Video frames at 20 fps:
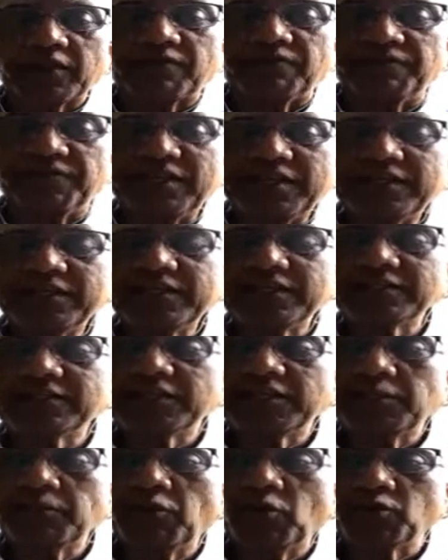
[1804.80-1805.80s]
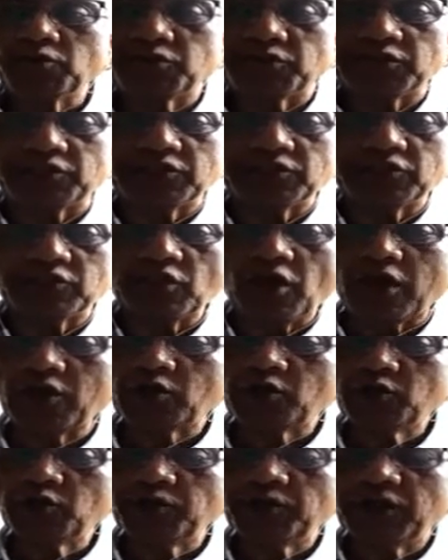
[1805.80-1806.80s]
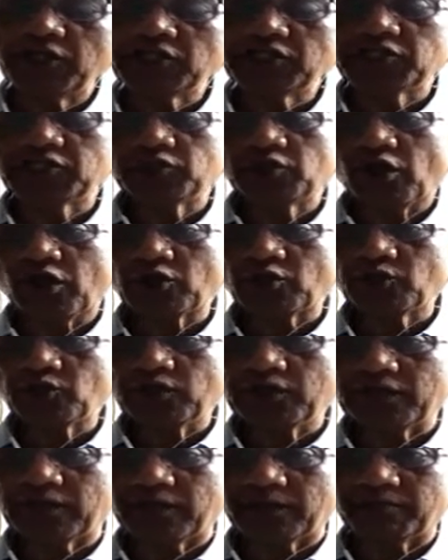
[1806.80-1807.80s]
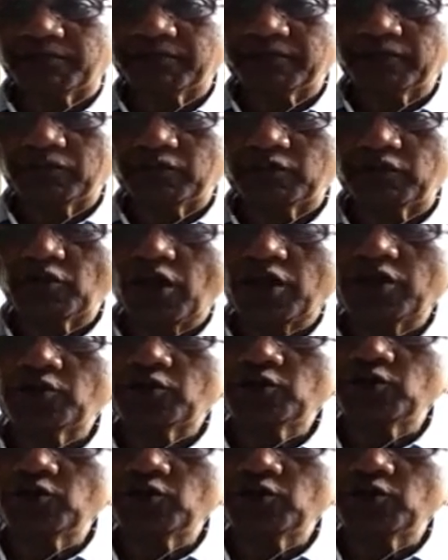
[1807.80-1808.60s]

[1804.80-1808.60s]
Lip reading: Feelings and emotions, not too much, not too little, not too